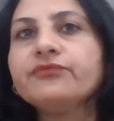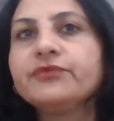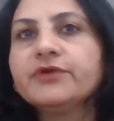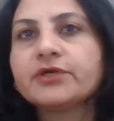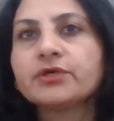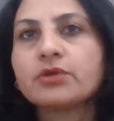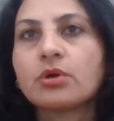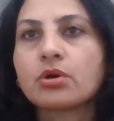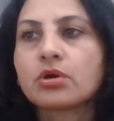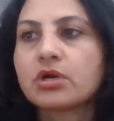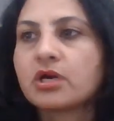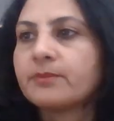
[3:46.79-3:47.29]
we
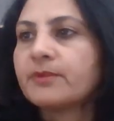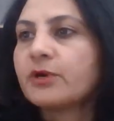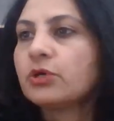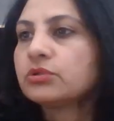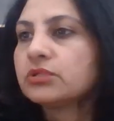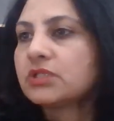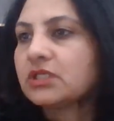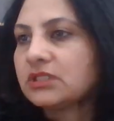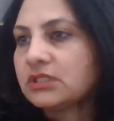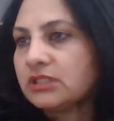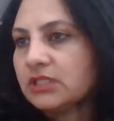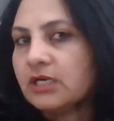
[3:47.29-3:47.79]
talk about
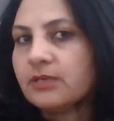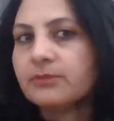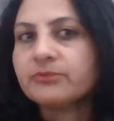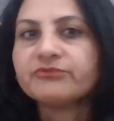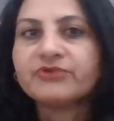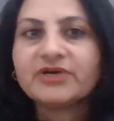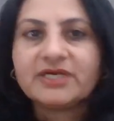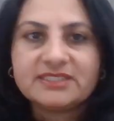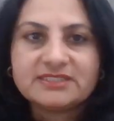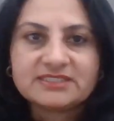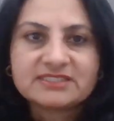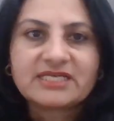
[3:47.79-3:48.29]
the term,
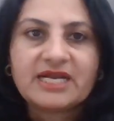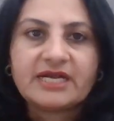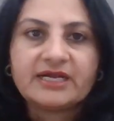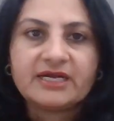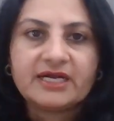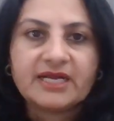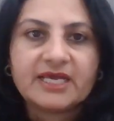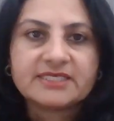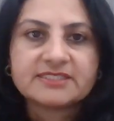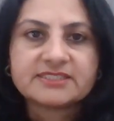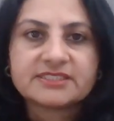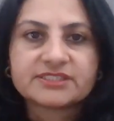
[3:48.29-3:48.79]
what is
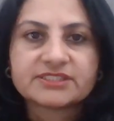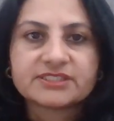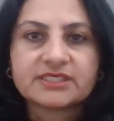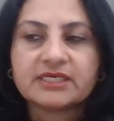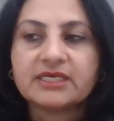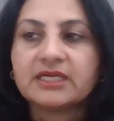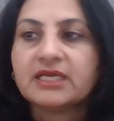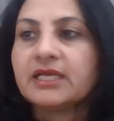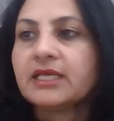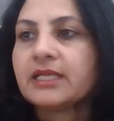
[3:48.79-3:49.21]
standardization?